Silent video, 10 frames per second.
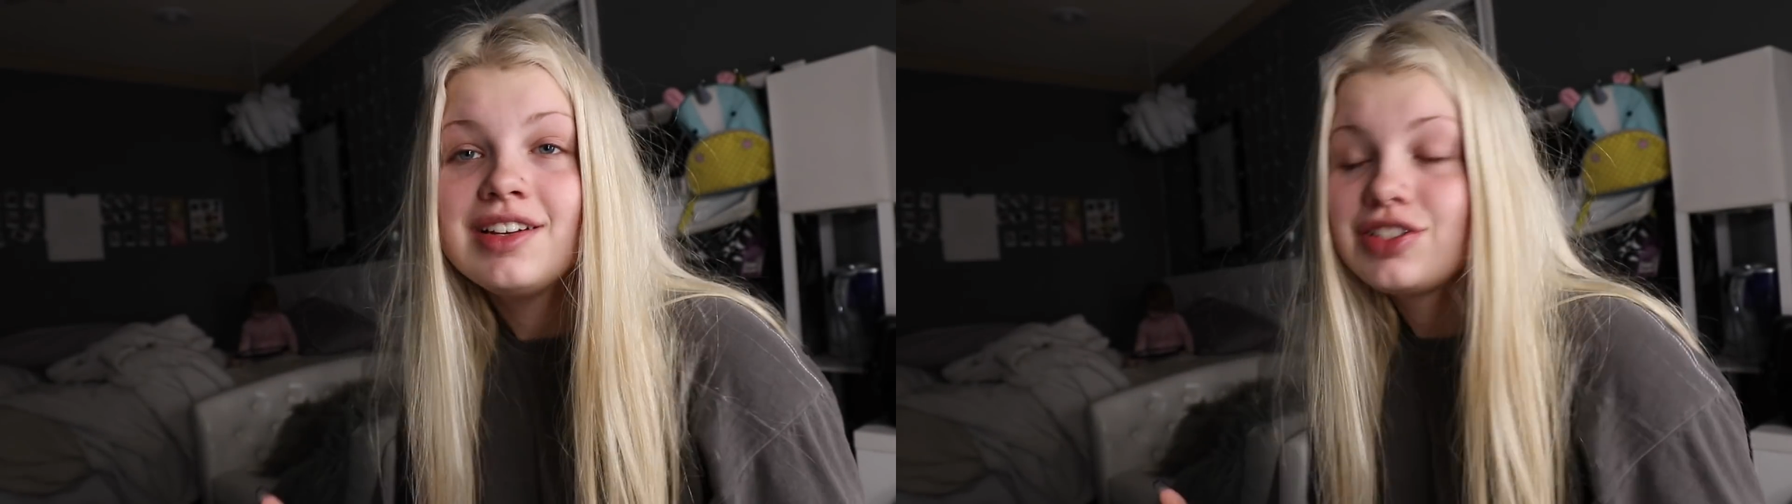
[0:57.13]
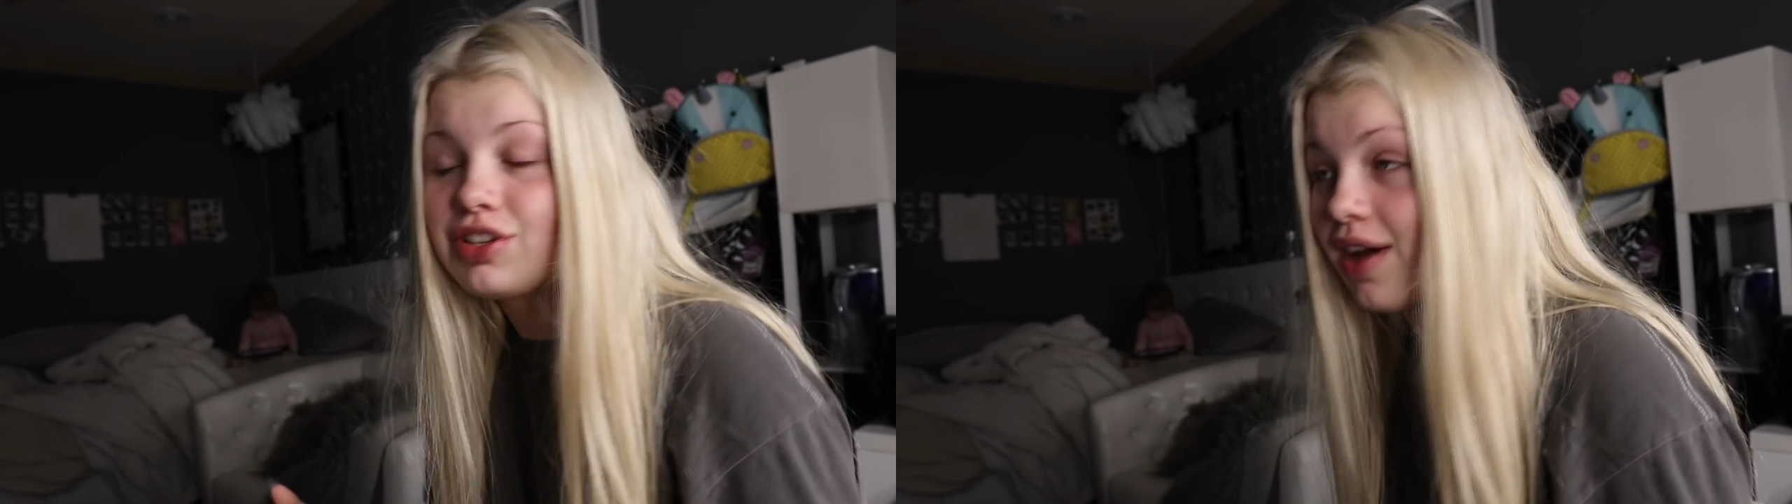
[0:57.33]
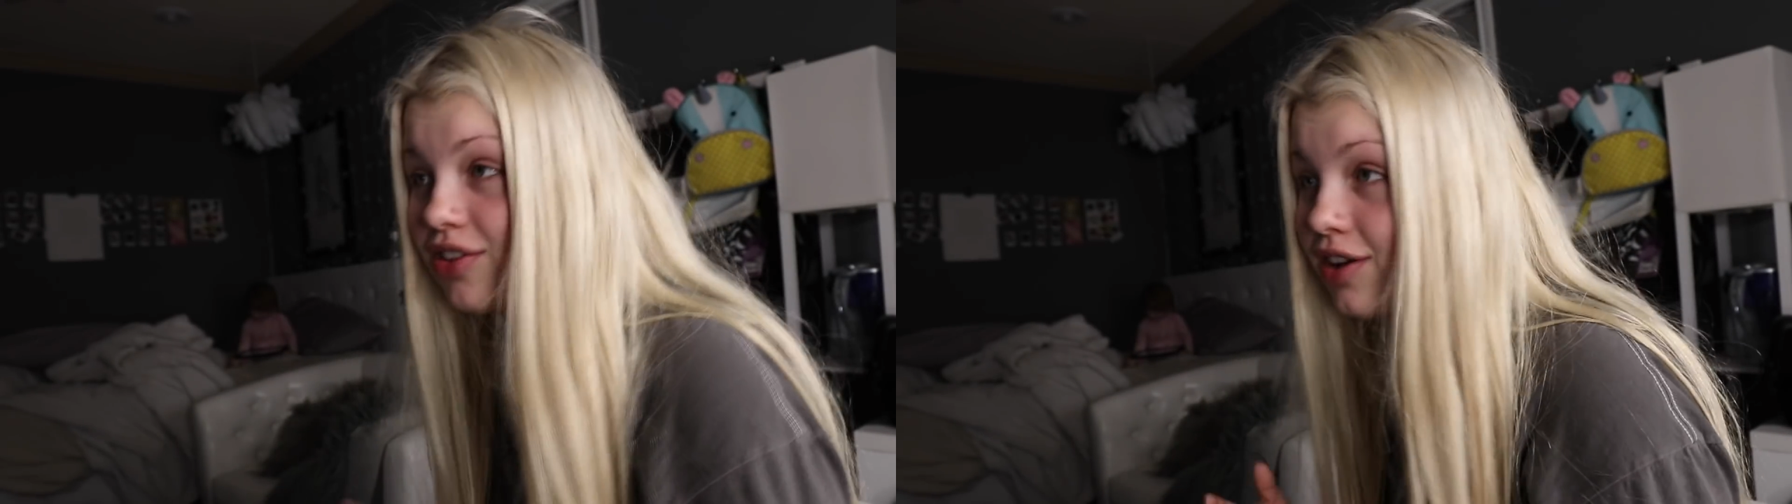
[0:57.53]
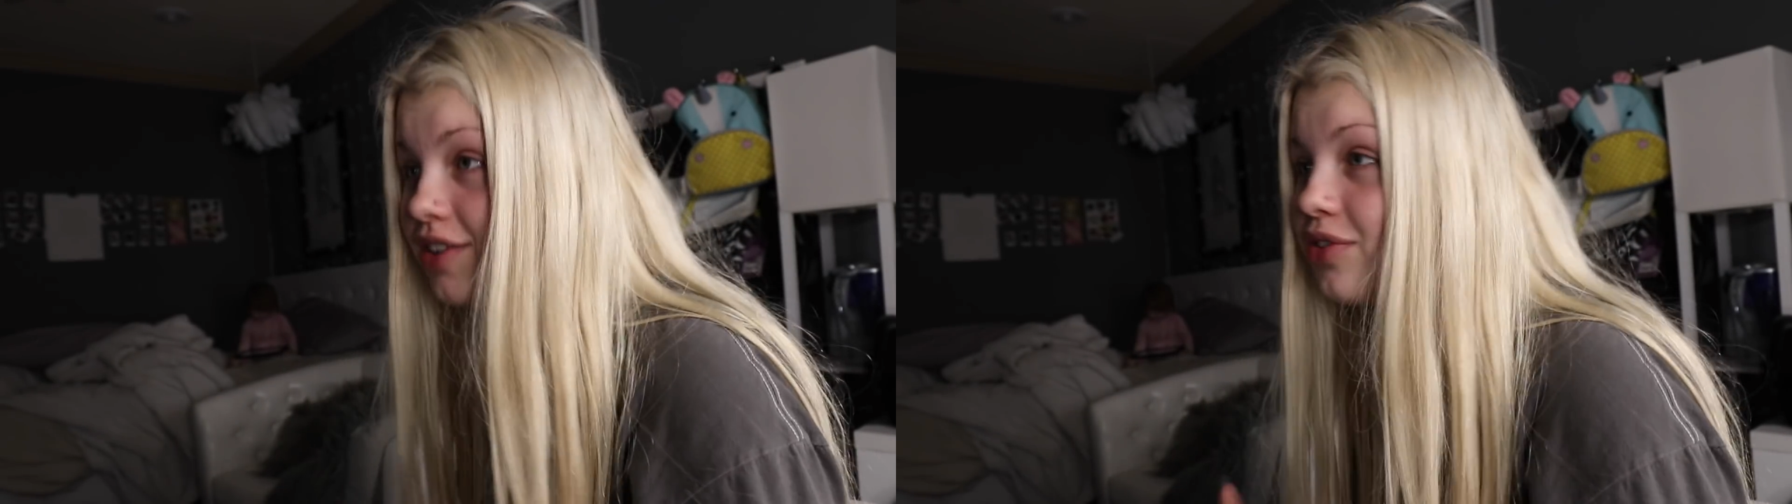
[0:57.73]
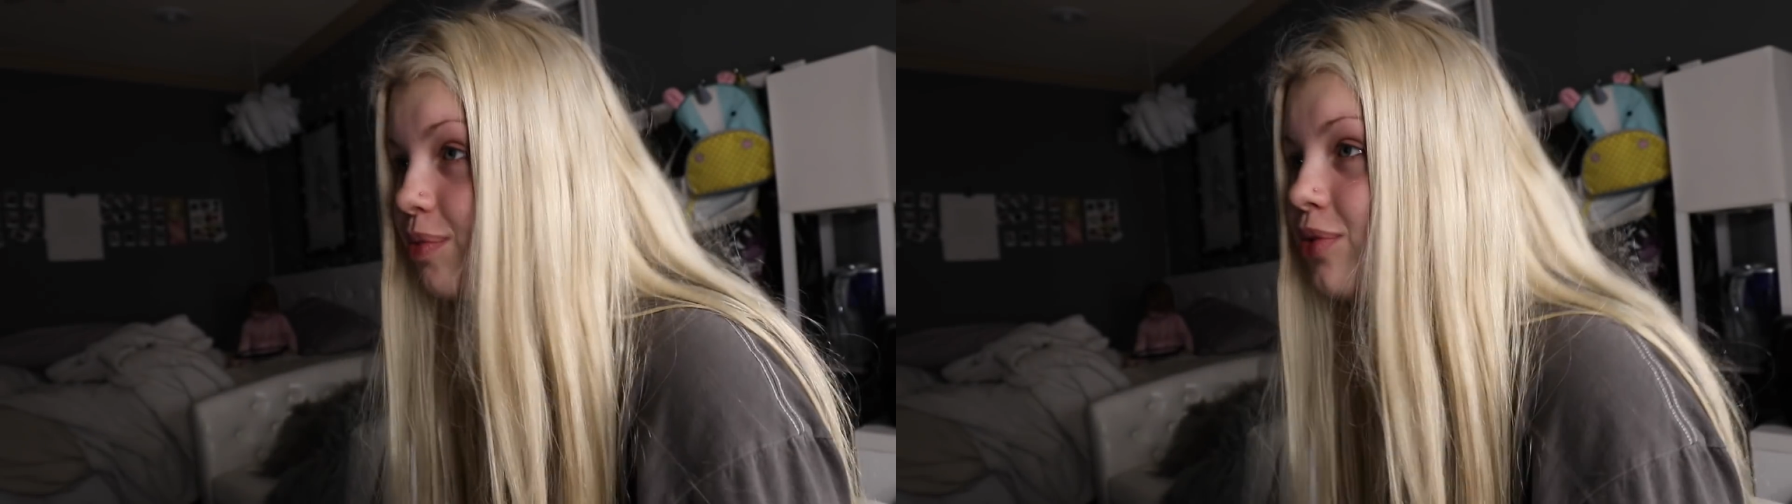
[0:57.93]
so I look like
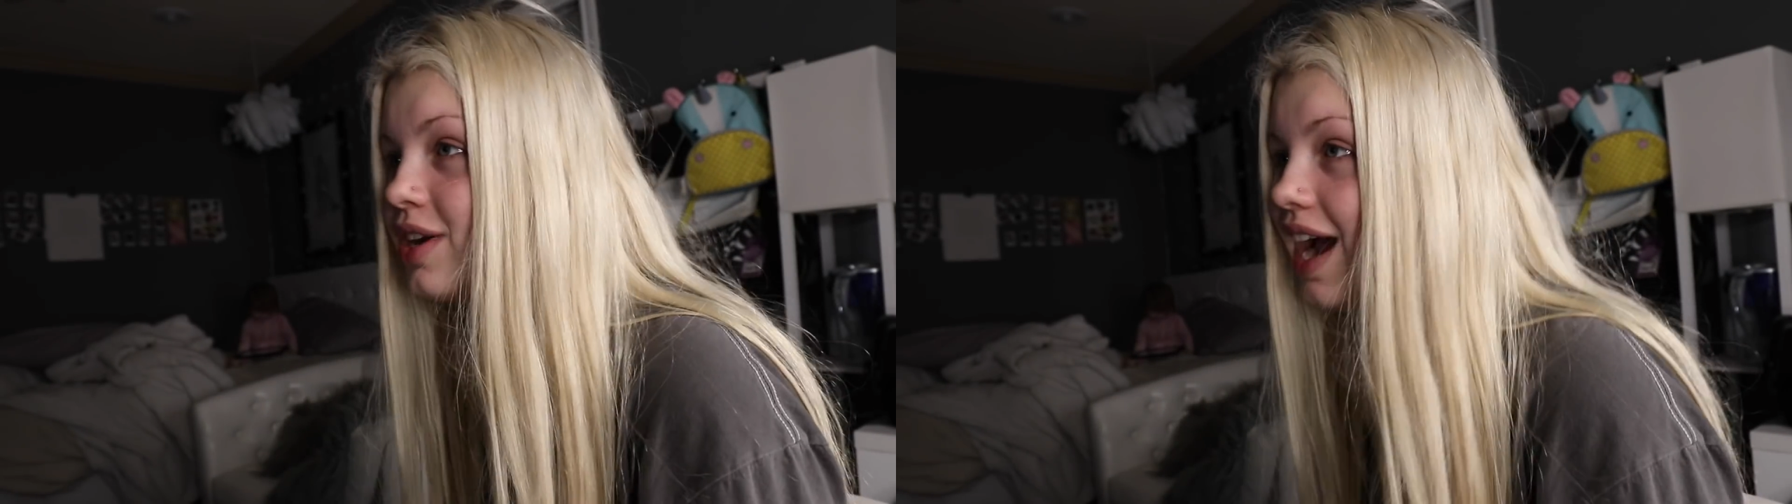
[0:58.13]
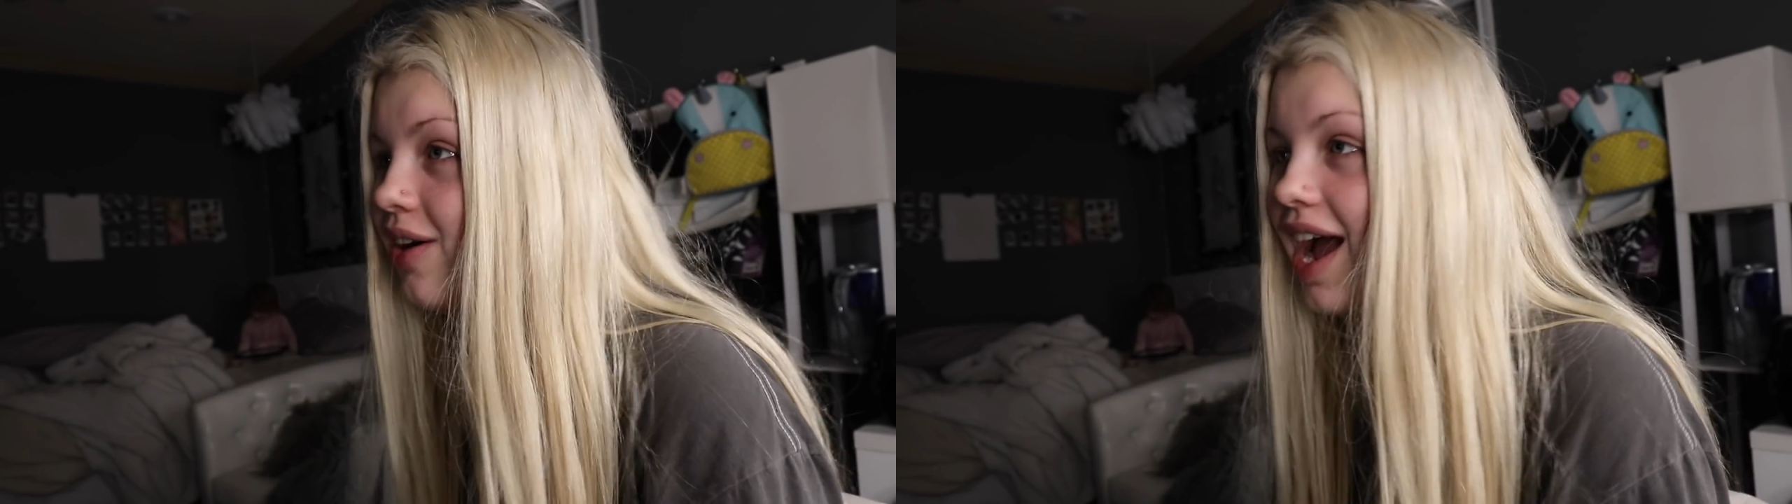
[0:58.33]
a little boy now.